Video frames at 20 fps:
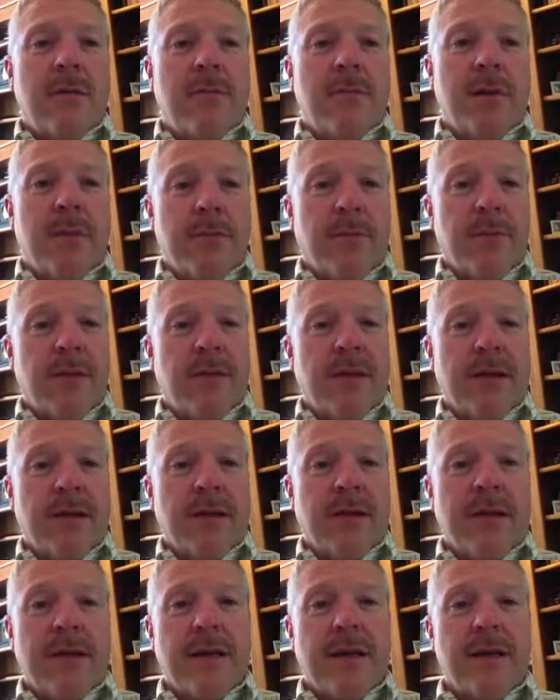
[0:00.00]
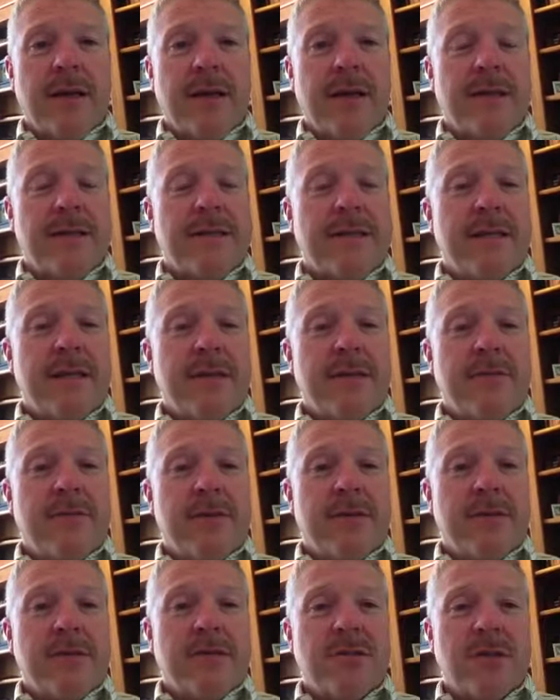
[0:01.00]
people think that in the state of
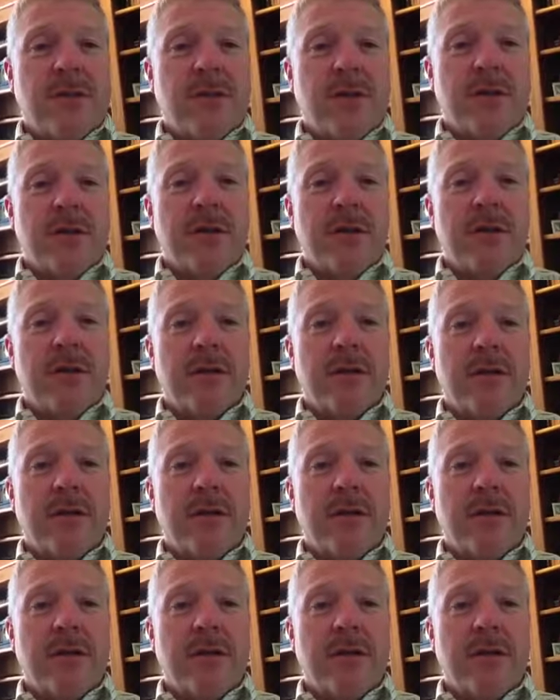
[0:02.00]
Arizona,